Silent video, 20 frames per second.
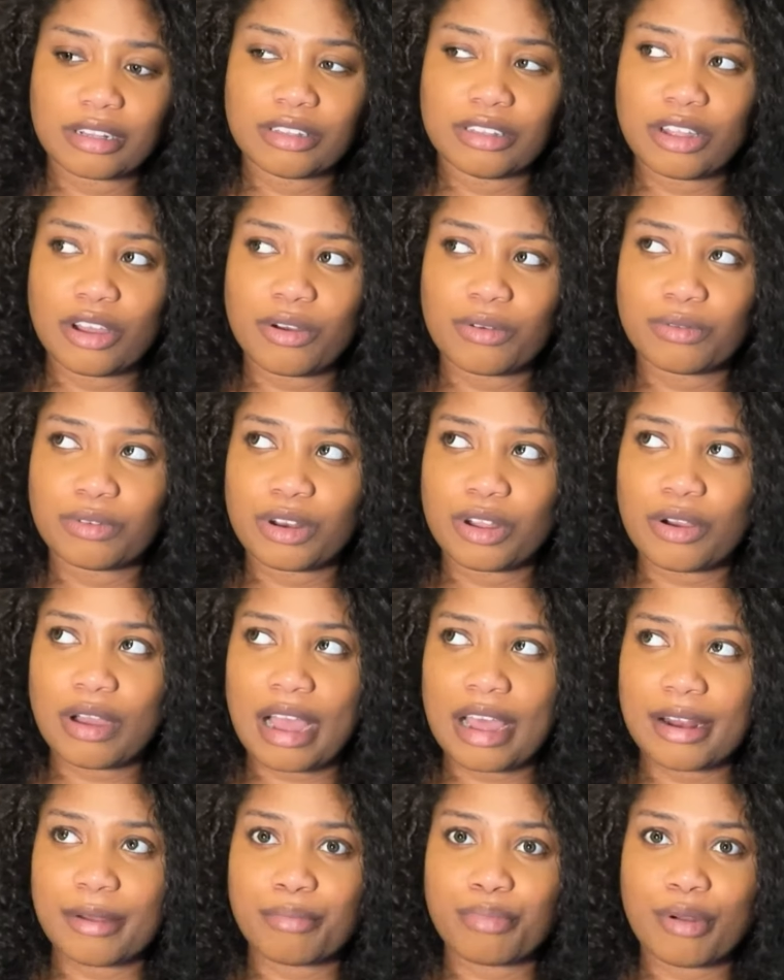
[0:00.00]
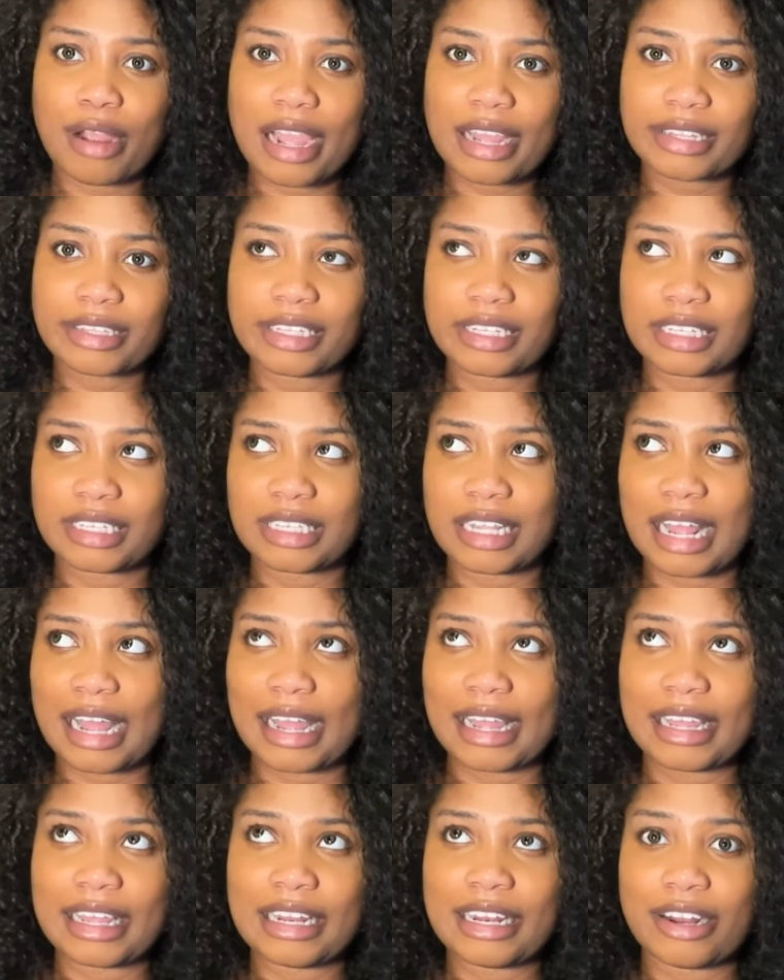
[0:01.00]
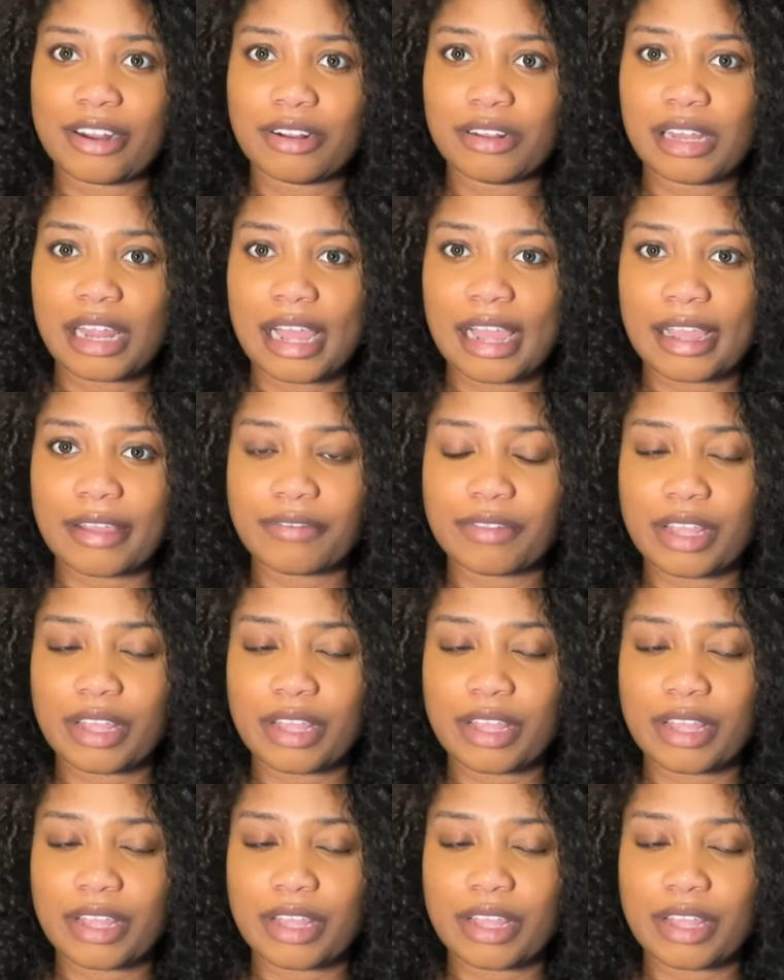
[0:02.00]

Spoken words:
don't know how to practice that in their life.